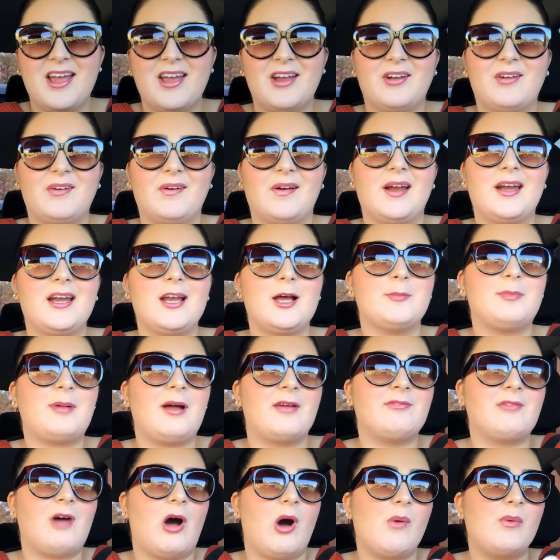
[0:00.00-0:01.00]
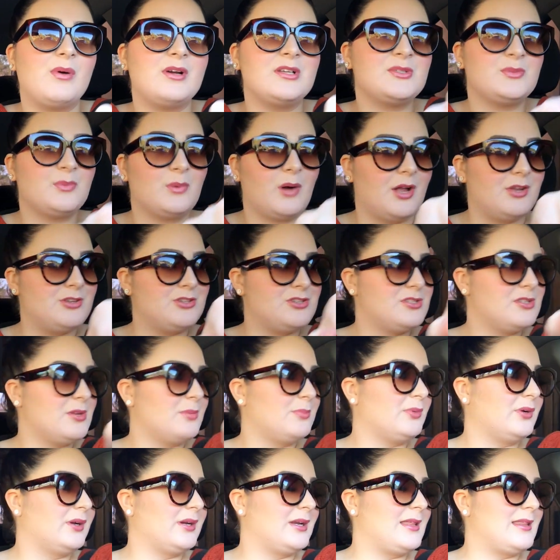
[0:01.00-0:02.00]
growing up, I've always watched
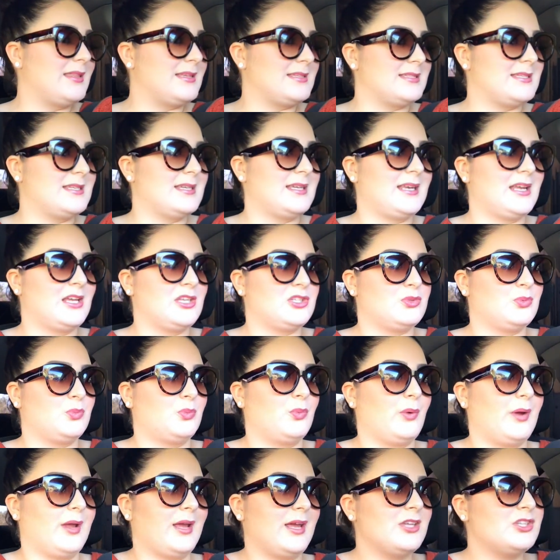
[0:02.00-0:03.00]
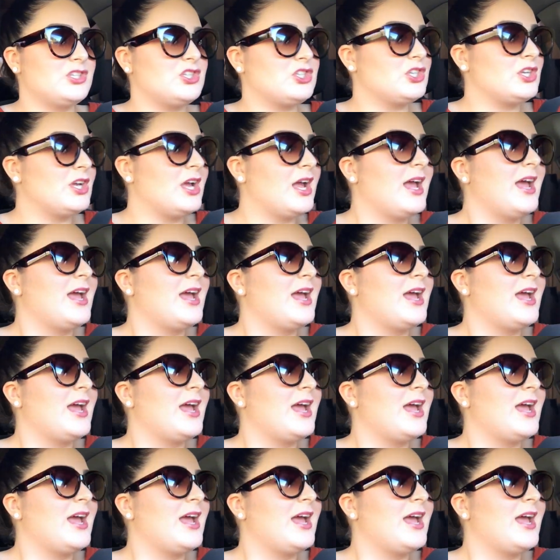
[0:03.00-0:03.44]
Sabrina the Teenage Witch.